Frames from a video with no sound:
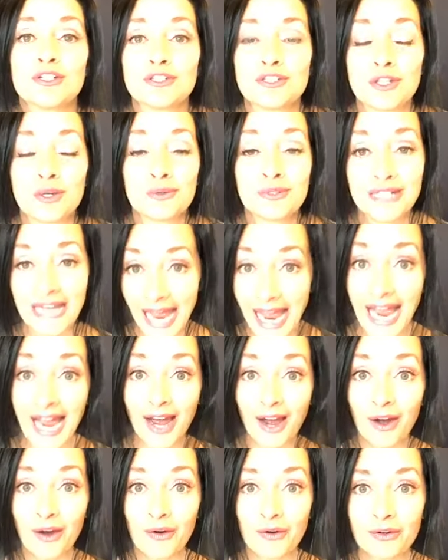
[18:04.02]
So
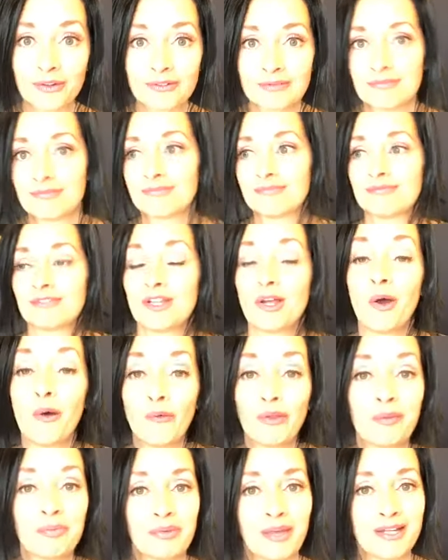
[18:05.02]
now the
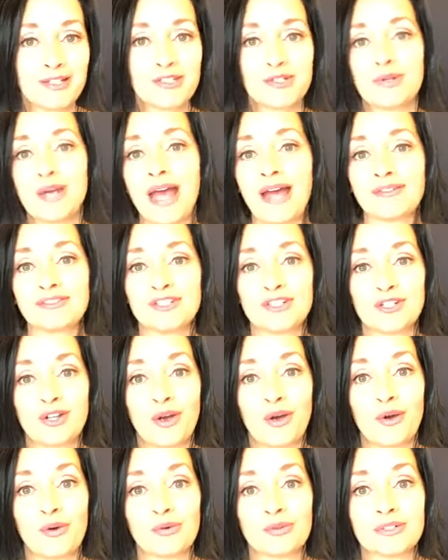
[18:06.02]
only place you have to
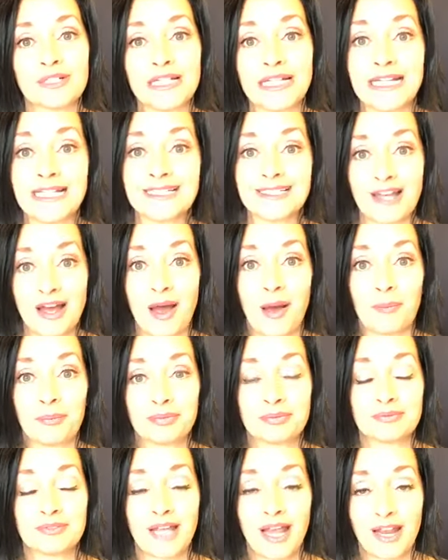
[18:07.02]
go is
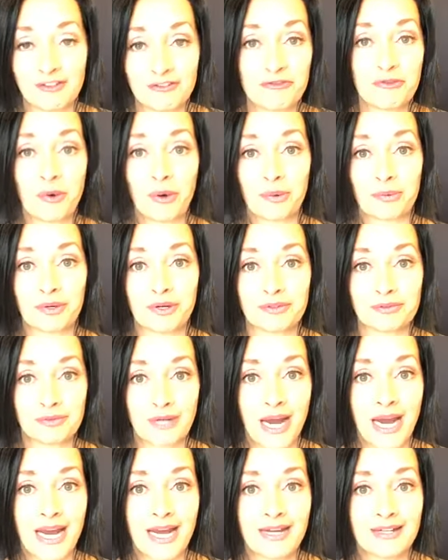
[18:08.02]
up and forward,
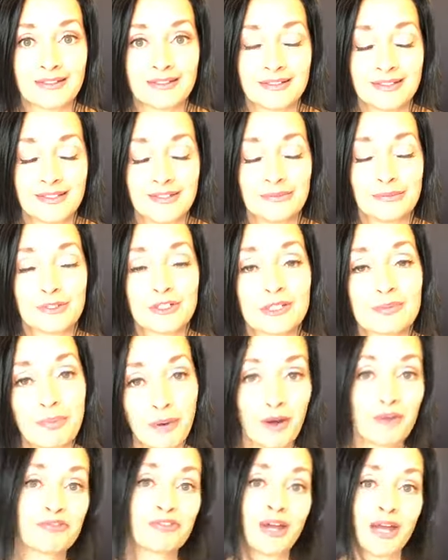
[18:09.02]
right? Which is
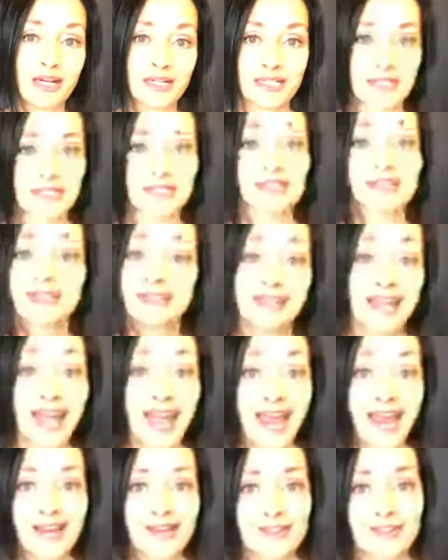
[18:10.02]
perfect.
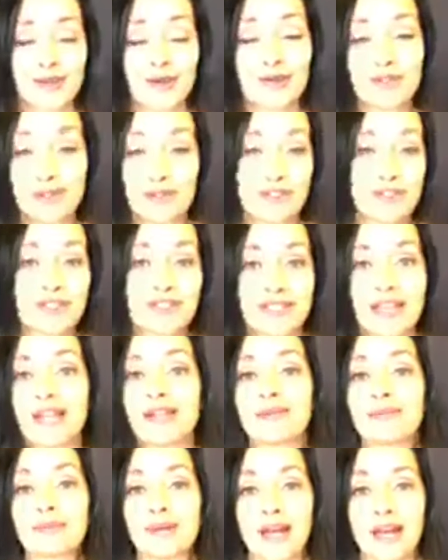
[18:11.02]
Yay! So you should
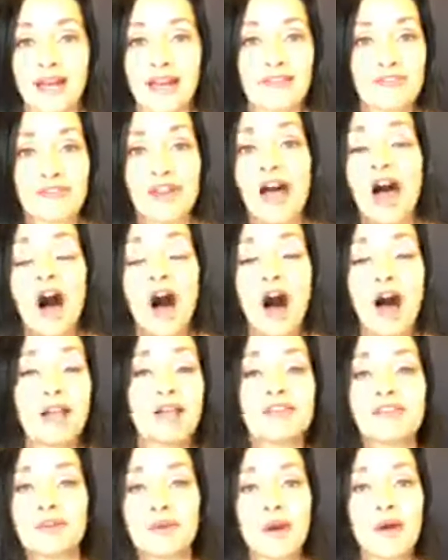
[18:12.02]
celebrate. If
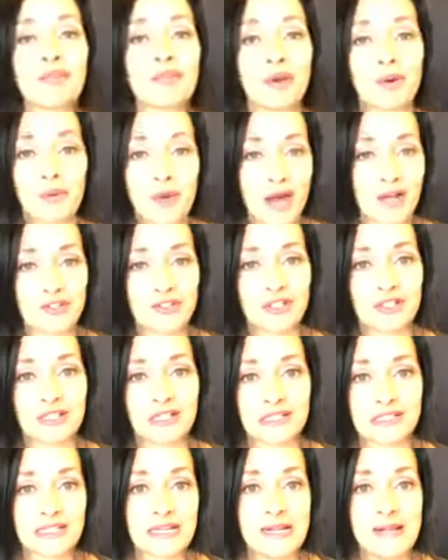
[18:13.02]
all of you out there watching
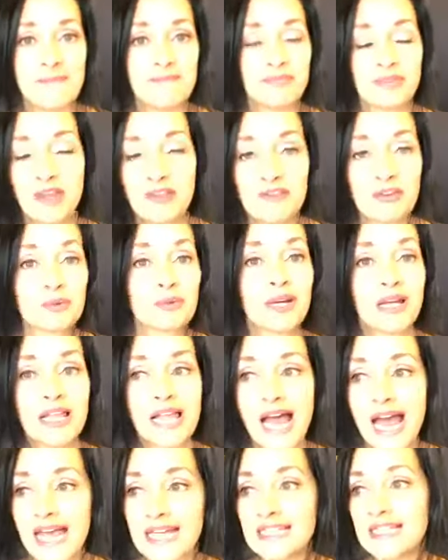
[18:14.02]
this, if you
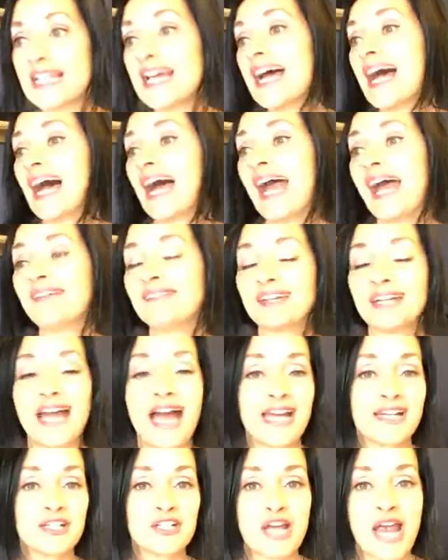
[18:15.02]
realize I haven't
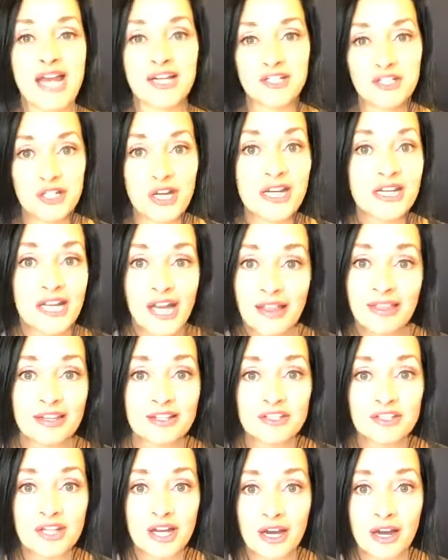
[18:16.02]
gotten jack shit done
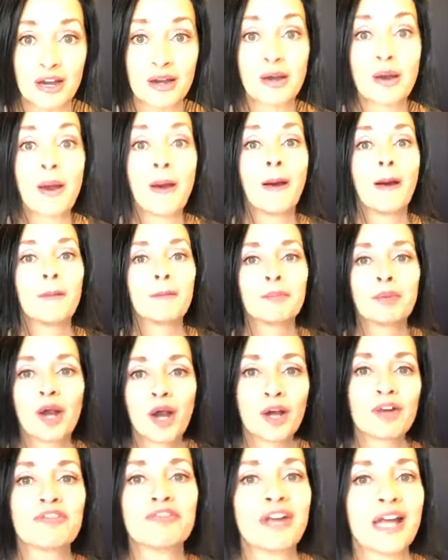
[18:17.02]
this year,
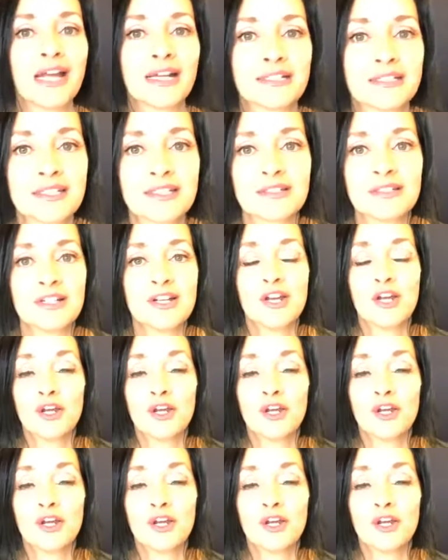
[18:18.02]
perfect.